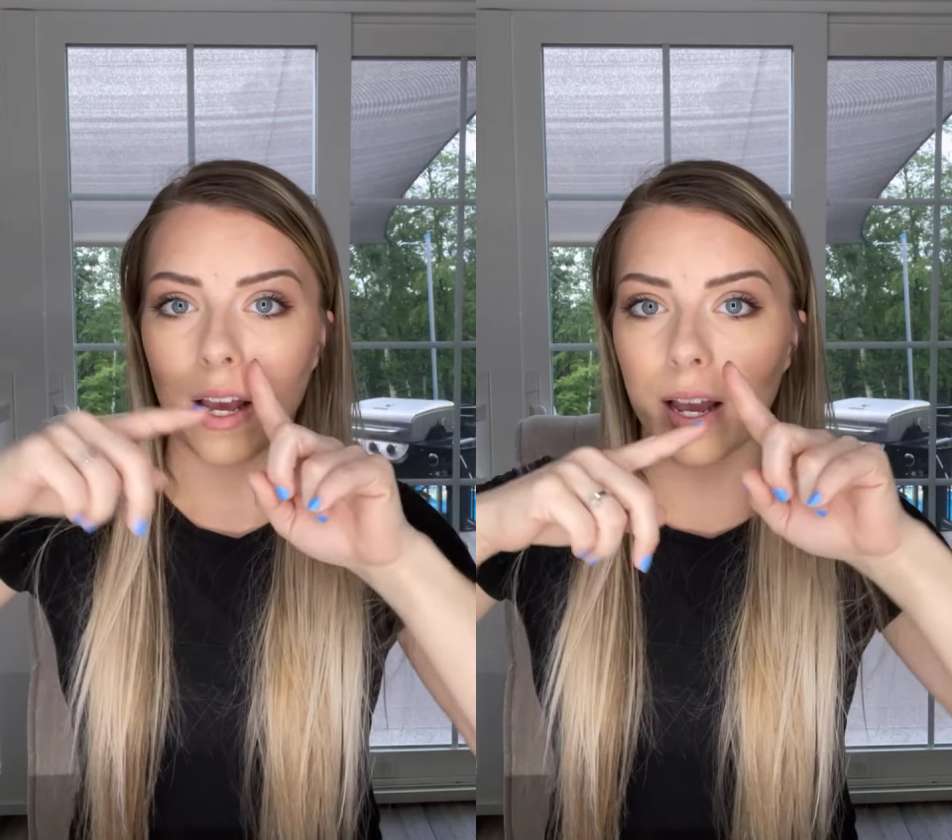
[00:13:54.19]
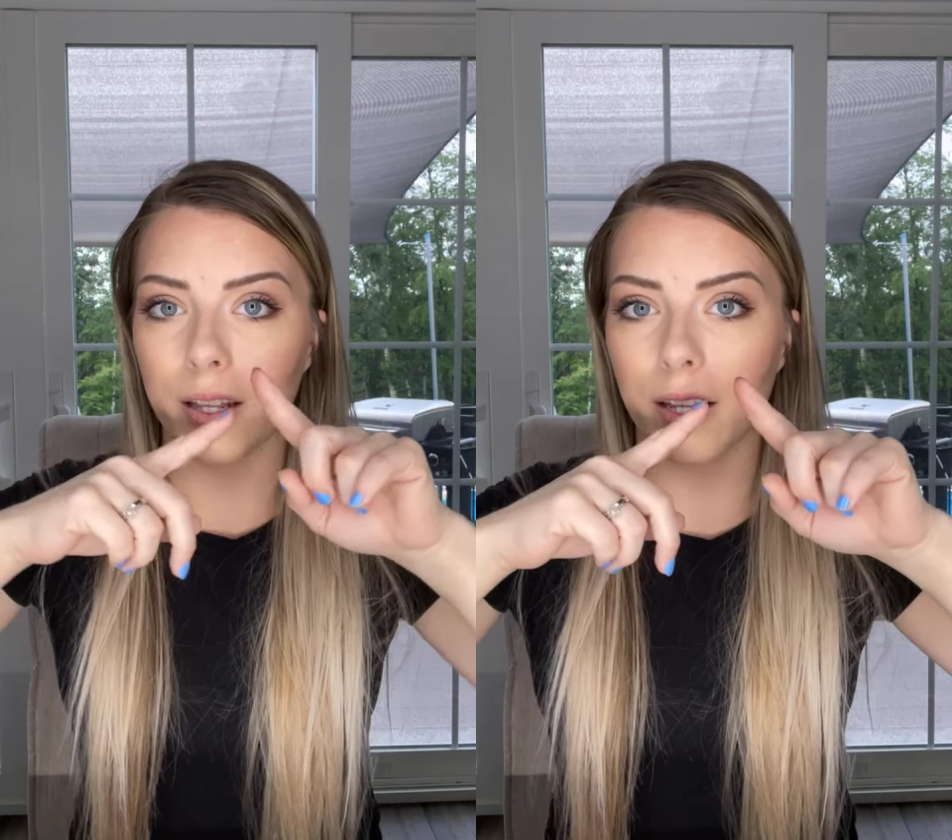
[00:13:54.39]

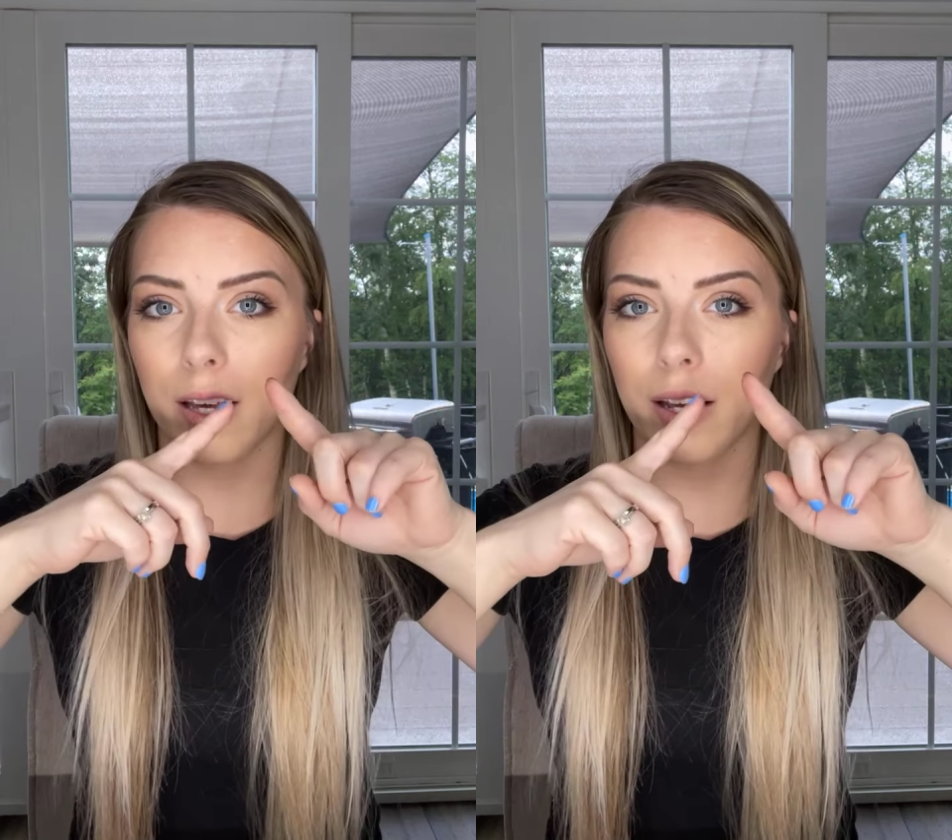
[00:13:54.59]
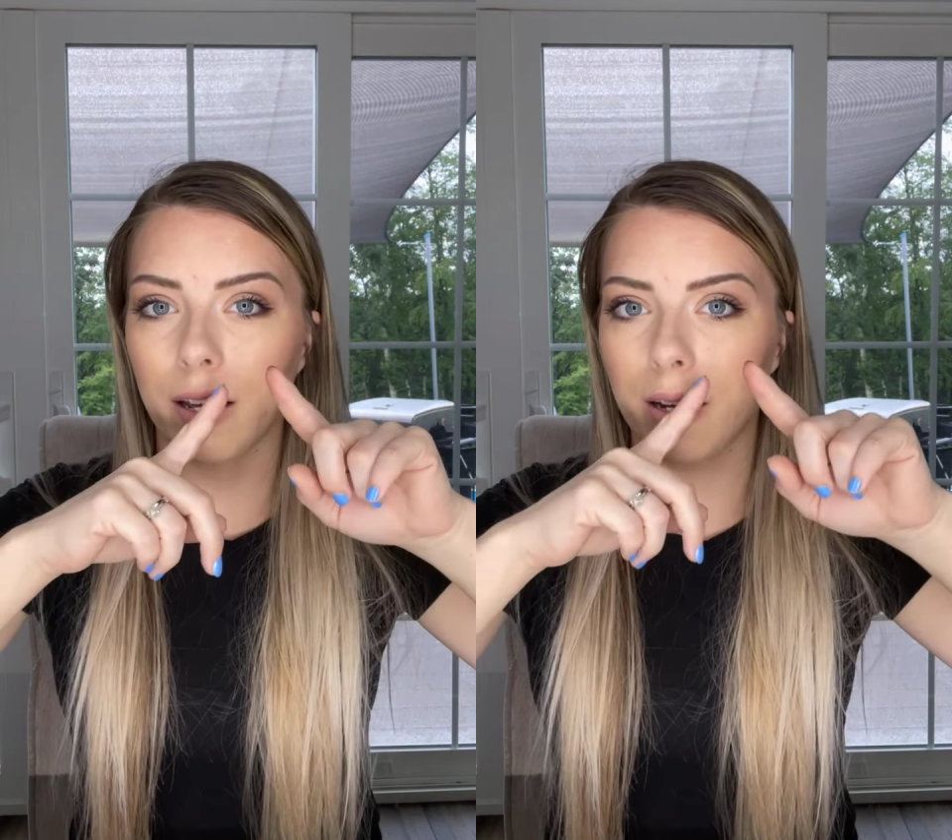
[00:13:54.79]
And
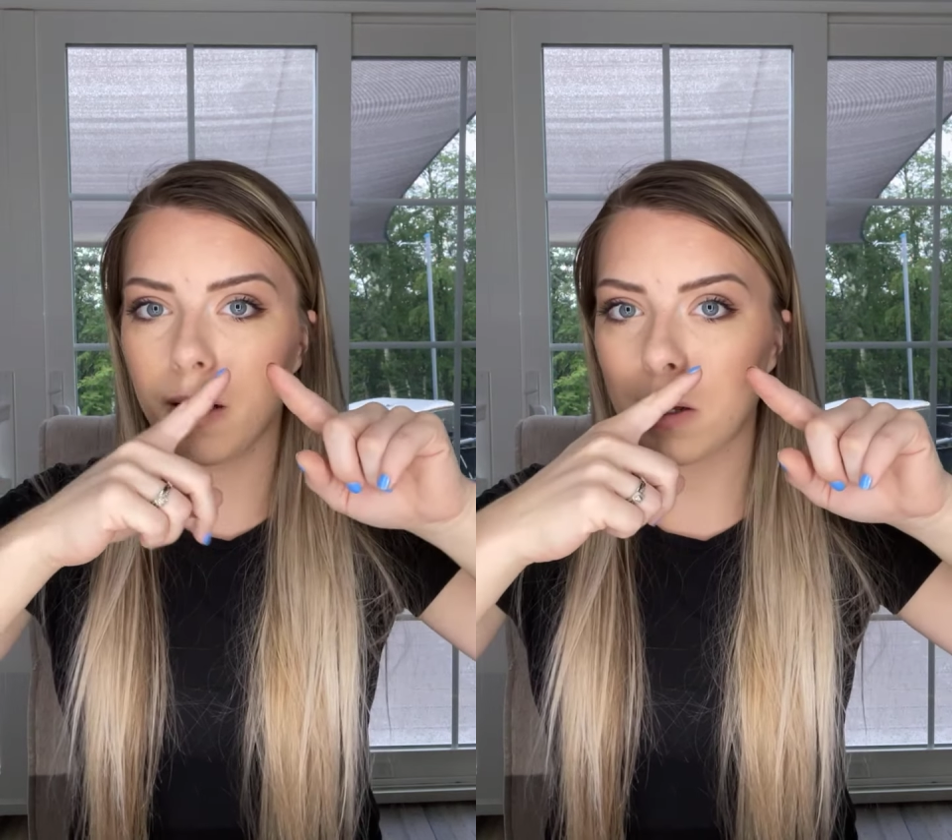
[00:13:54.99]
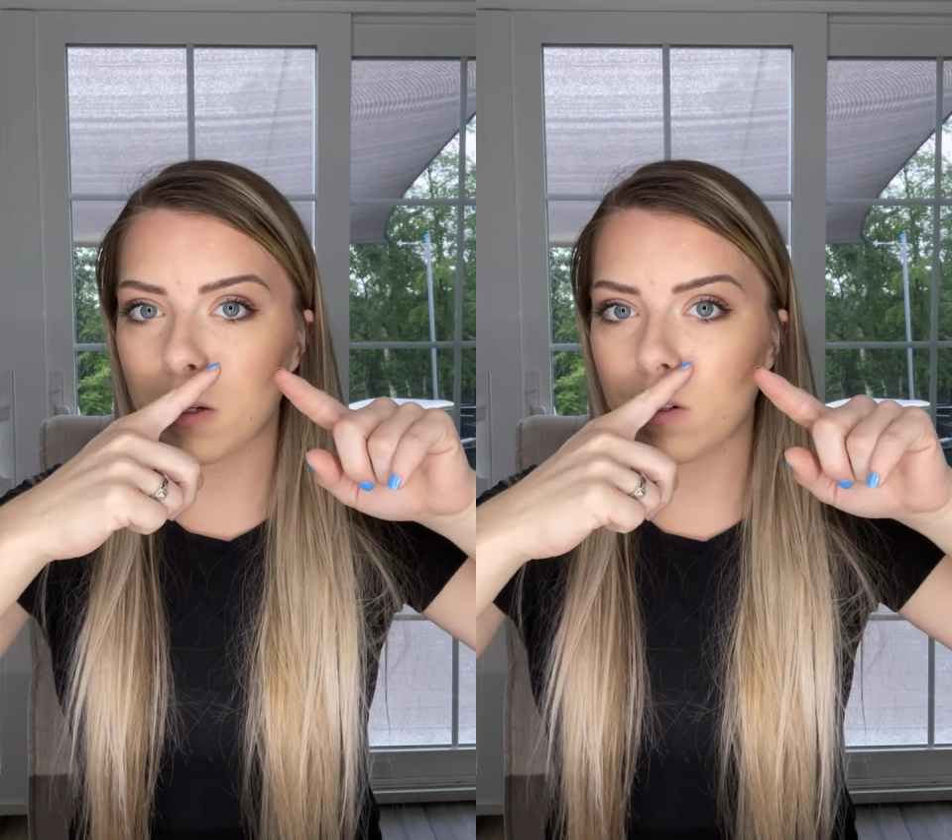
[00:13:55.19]

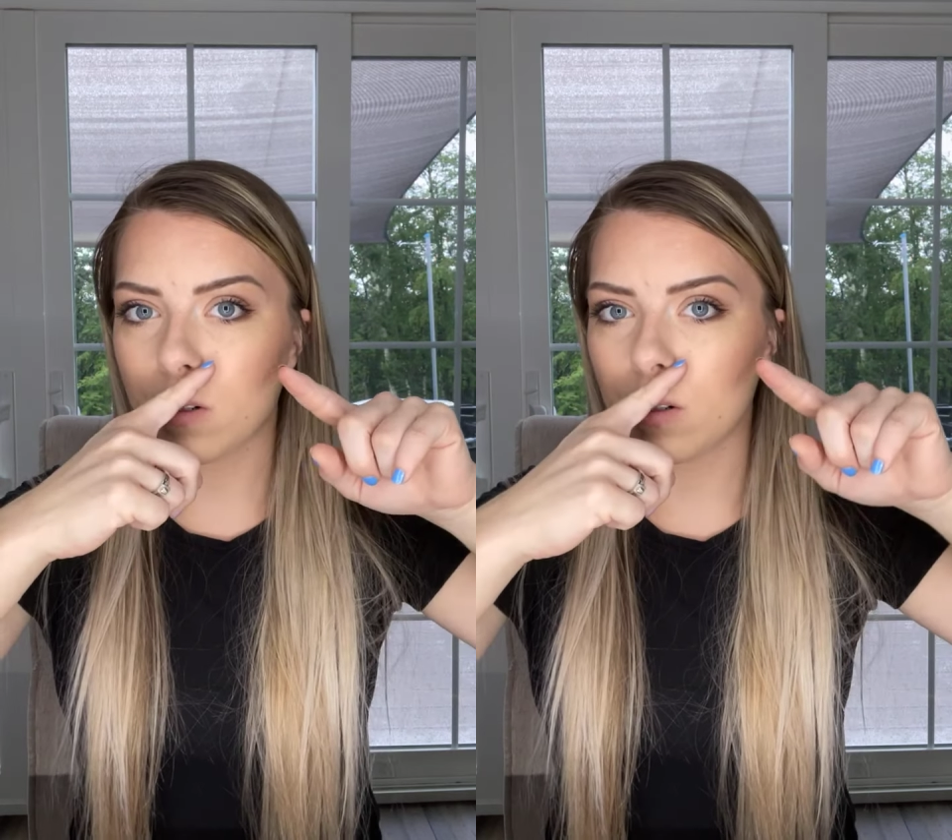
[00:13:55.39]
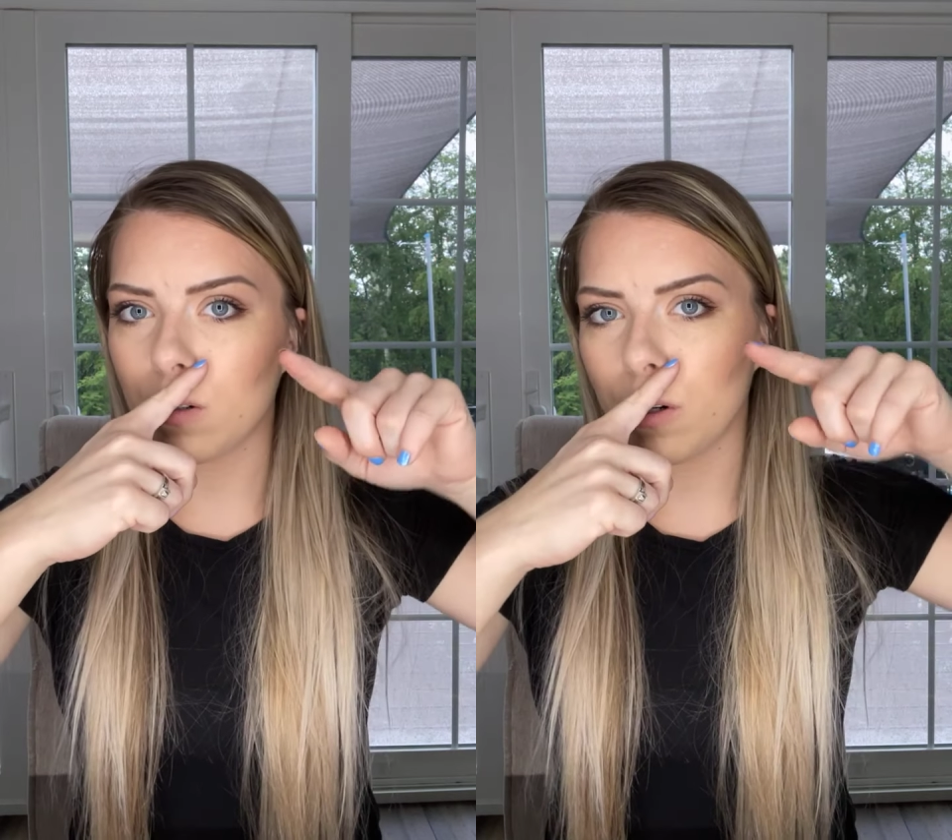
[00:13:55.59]
then
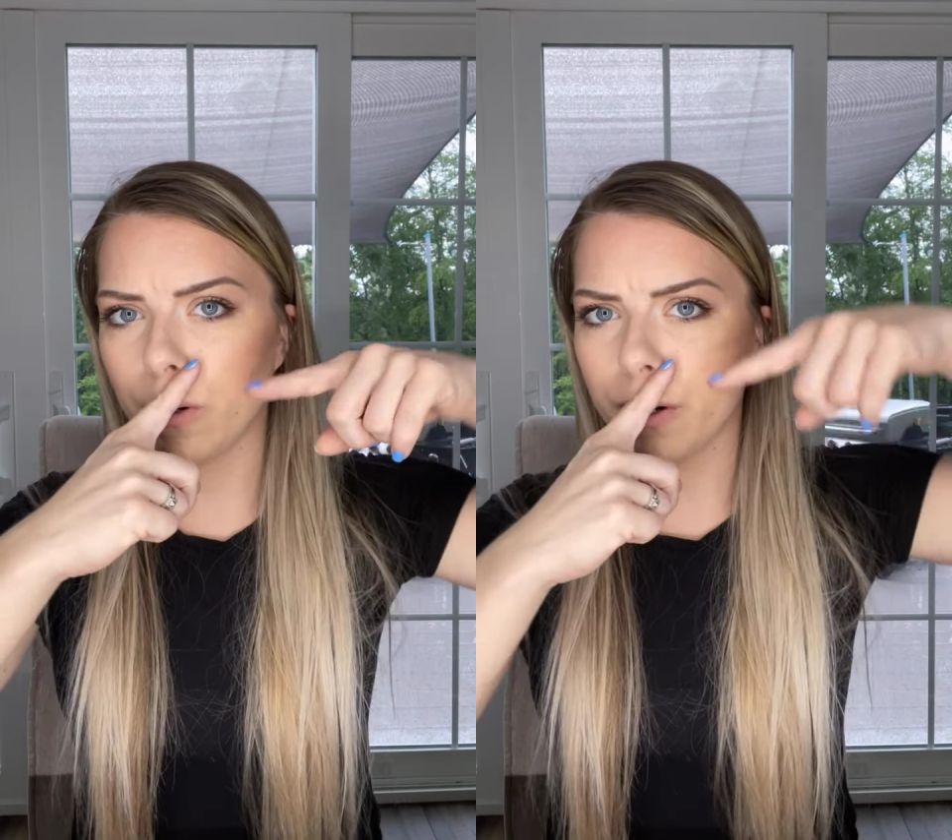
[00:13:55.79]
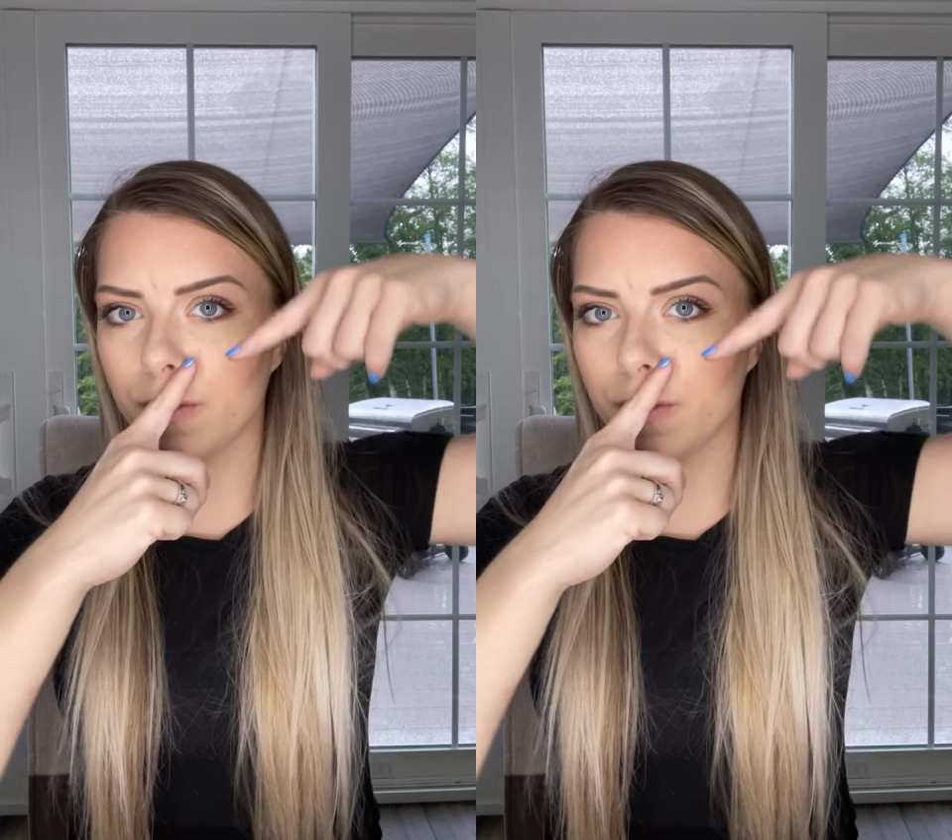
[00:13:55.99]
corner